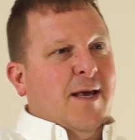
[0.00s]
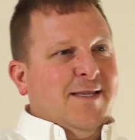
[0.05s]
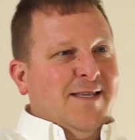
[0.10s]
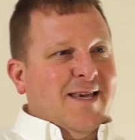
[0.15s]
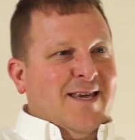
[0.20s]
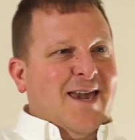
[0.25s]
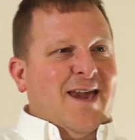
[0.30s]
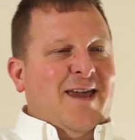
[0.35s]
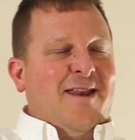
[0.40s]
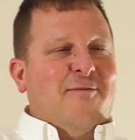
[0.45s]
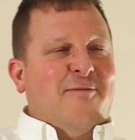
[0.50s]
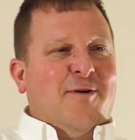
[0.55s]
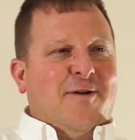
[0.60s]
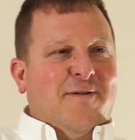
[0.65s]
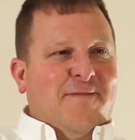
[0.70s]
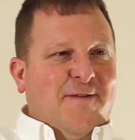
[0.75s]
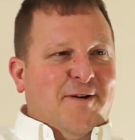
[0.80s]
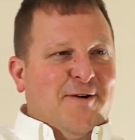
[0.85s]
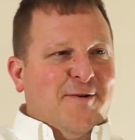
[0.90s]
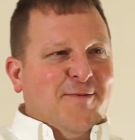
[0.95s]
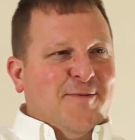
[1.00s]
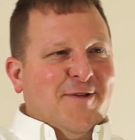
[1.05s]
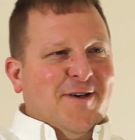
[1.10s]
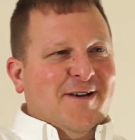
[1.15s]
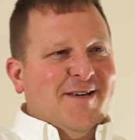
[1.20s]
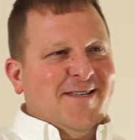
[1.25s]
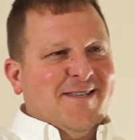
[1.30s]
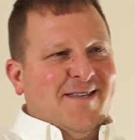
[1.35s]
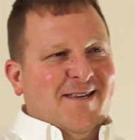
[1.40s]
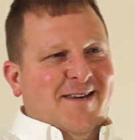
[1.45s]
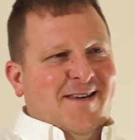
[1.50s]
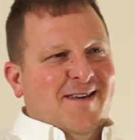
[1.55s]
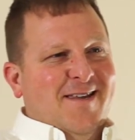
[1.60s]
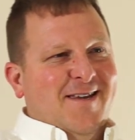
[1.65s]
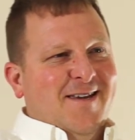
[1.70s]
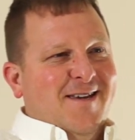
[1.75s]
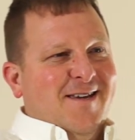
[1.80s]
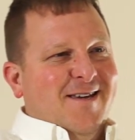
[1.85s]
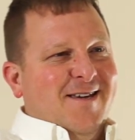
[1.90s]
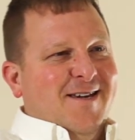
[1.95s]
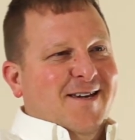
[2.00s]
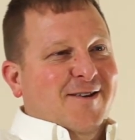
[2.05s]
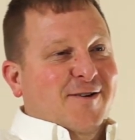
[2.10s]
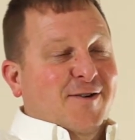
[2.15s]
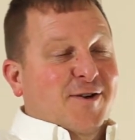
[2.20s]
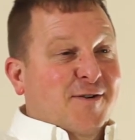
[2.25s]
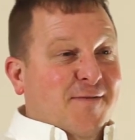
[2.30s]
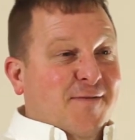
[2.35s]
I say, Kate, I want a fireplace. And, you're